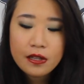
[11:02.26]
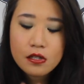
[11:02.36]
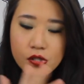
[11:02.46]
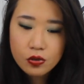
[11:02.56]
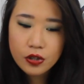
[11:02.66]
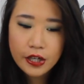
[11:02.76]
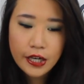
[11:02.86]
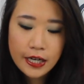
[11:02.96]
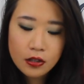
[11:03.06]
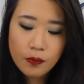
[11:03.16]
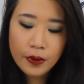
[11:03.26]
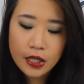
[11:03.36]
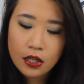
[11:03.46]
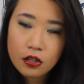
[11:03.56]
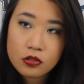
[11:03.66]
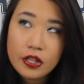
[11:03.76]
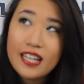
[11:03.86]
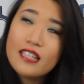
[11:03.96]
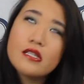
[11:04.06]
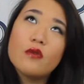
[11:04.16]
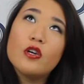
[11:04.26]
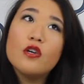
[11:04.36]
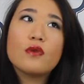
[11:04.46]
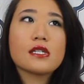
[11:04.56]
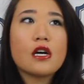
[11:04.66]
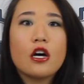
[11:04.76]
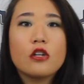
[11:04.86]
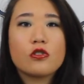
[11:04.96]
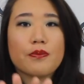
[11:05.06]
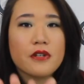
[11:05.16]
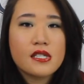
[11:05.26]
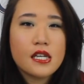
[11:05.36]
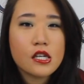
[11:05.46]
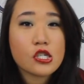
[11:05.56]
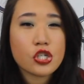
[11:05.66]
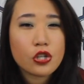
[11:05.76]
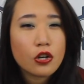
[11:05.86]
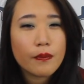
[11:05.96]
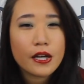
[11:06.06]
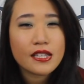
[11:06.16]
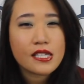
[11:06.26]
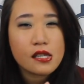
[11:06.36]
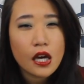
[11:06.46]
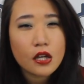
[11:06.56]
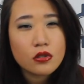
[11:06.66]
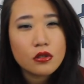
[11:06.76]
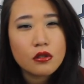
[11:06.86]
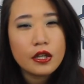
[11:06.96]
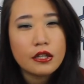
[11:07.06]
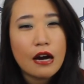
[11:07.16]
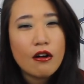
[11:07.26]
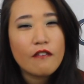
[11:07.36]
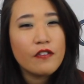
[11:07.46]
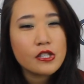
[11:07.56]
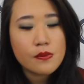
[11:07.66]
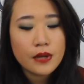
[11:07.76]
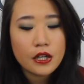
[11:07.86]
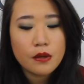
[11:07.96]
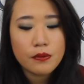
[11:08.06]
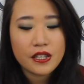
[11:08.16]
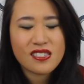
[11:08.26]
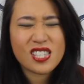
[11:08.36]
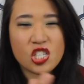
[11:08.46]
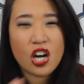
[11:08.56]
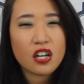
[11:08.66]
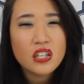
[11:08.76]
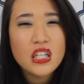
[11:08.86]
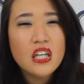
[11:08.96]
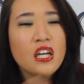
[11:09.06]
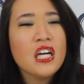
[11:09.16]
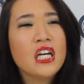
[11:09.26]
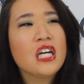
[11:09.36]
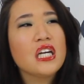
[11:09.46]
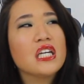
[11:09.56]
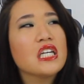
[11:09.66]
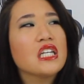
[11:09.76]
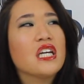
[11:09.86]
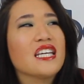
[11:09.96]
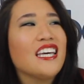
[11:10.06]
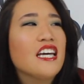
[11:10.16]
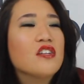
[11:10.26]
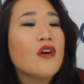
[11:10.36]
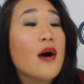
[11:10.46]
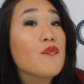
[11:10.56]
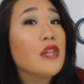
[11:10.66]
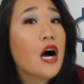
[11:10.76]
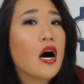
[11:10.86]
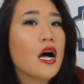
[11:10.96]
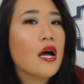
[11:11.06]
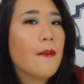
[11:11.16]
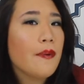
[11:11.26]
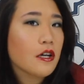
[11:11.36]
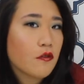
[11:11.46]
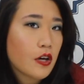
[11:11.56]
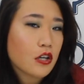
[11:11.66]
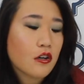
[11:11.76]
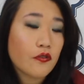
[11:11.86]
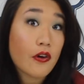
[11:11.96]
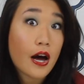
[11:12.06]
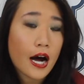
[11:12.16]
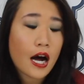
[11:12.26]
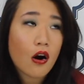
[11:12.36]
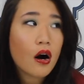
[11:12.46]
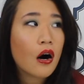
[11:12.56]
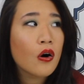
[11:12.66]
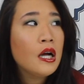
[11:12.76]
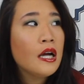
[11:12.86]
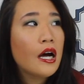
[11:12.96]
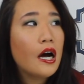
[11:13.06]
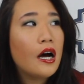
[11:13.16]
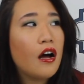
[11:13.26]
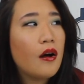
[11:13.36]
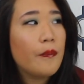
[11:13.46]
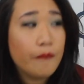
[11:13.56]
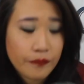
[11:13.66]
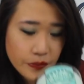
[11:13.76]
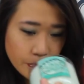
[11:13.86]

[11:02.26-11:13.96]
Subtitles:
in the store. I ended up buying it online because I really wasn't 100% sure about this candle and how I felt about it, because chocolate in a candle, I'm not a big fan of at all. I